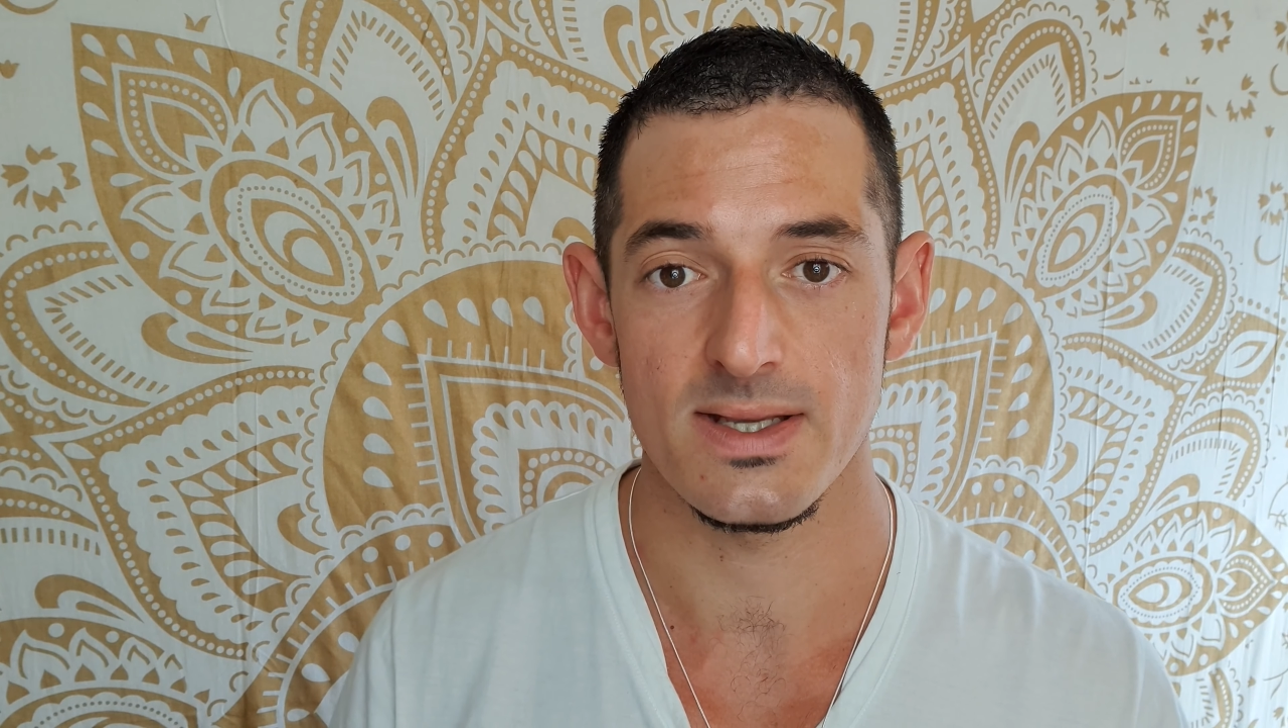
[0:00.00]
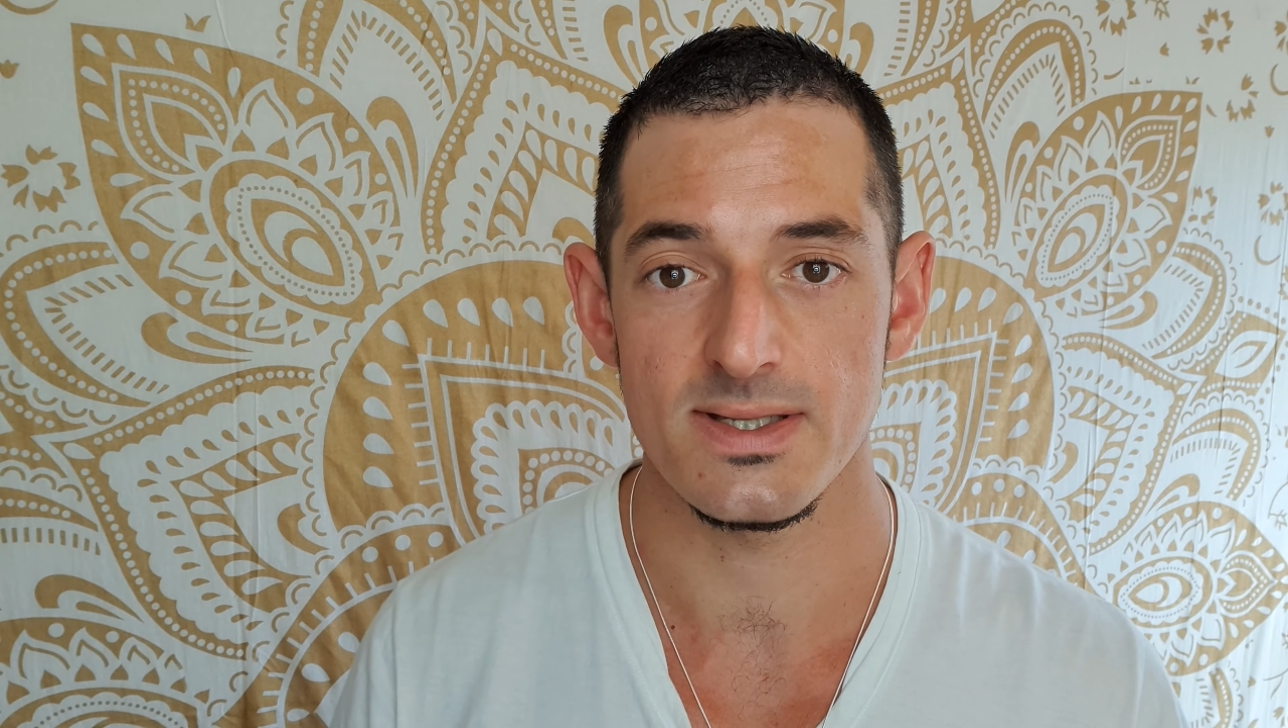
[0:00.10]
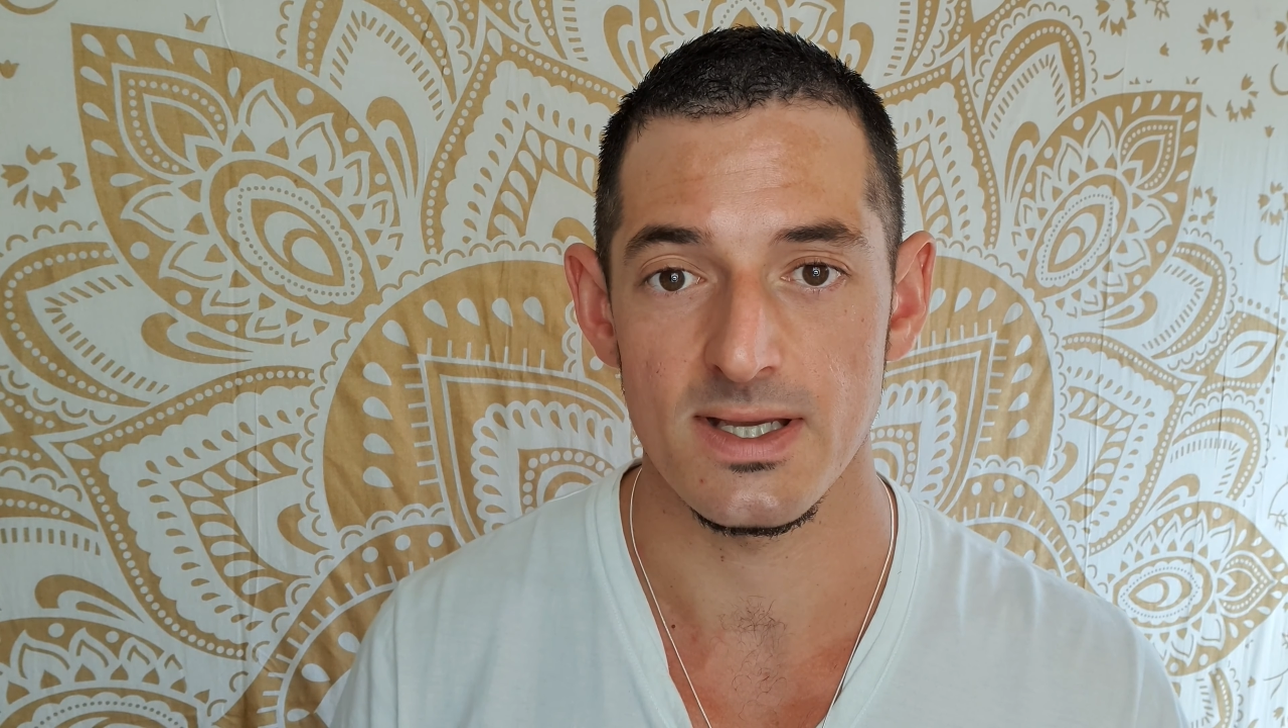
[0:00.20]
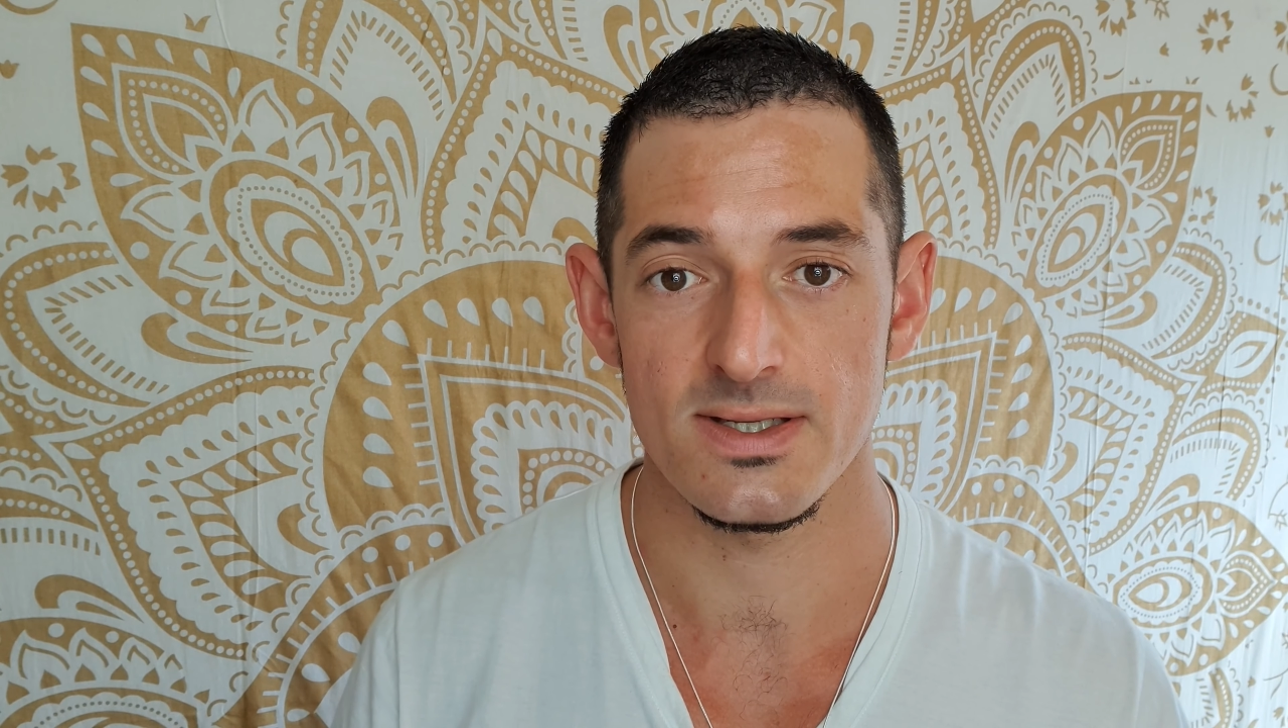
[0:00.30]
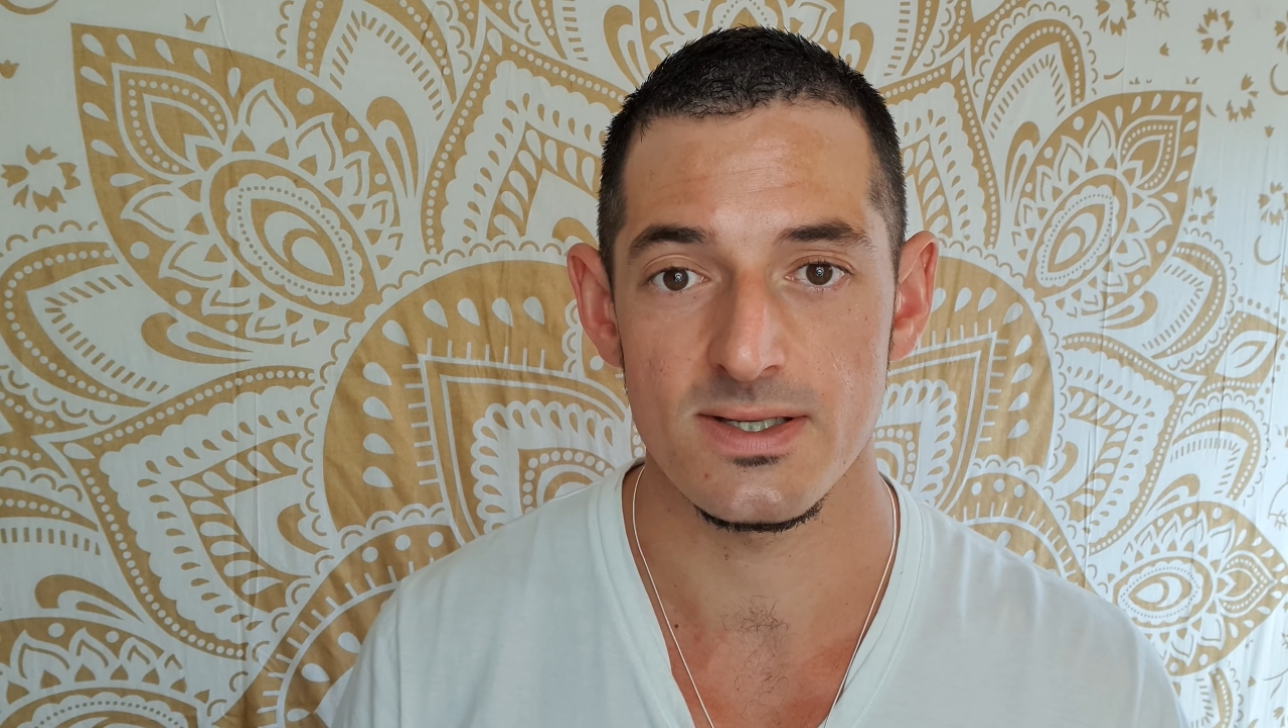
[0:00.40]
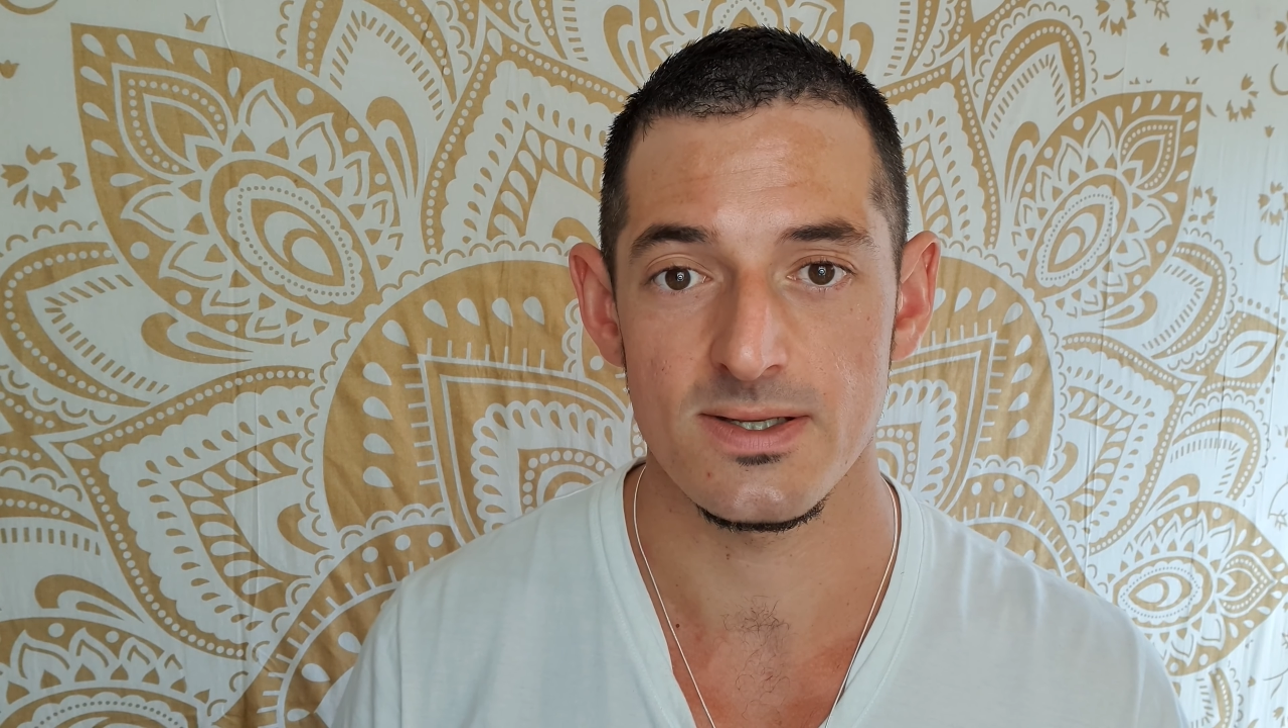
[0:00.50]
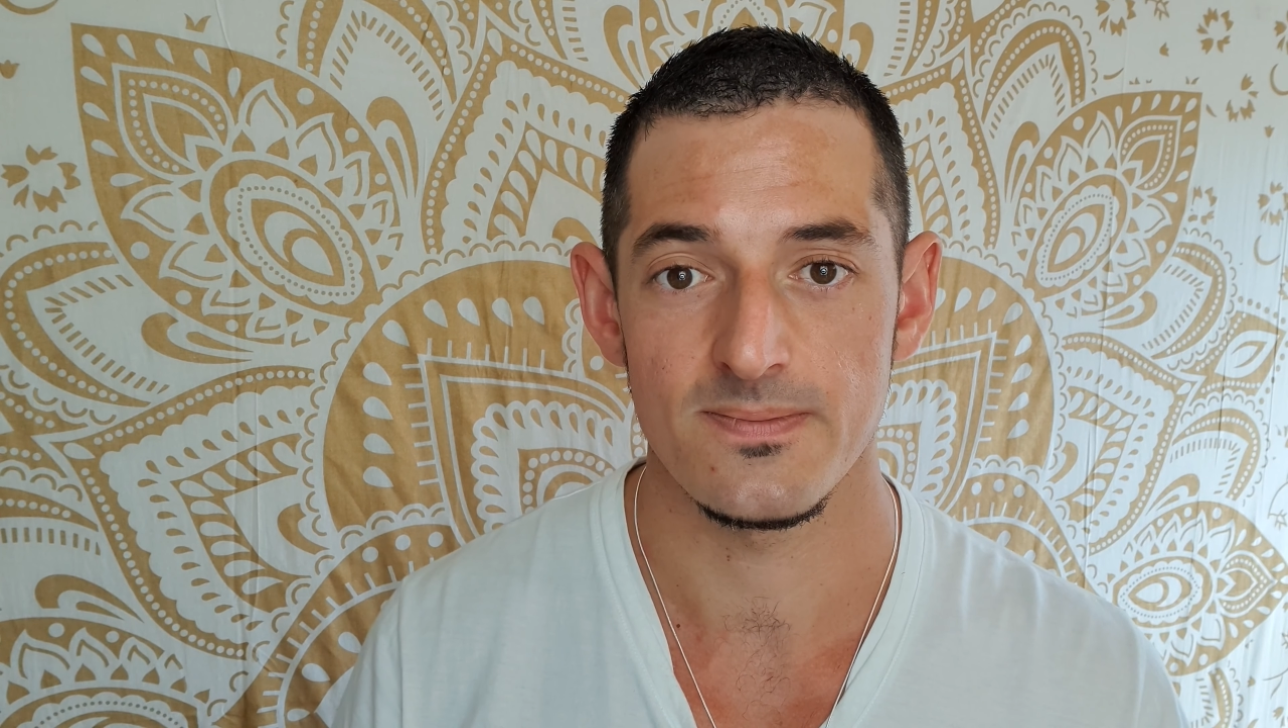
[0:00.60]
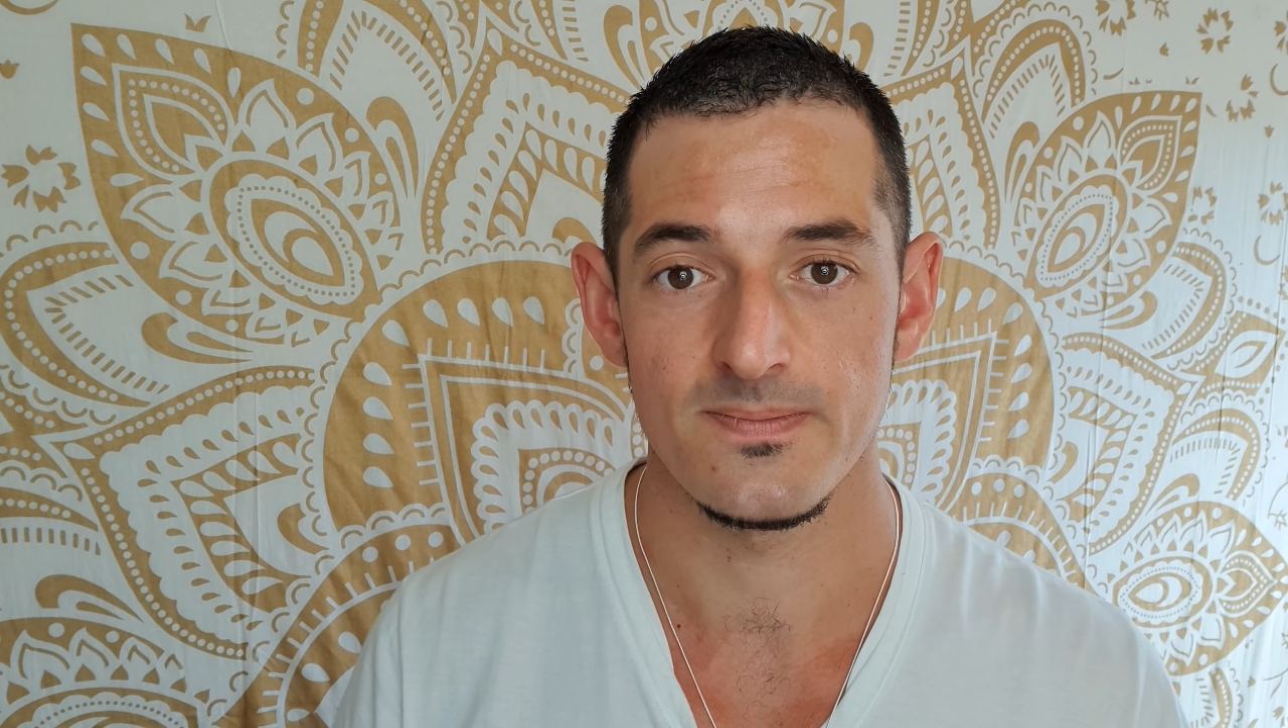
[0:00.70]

assist.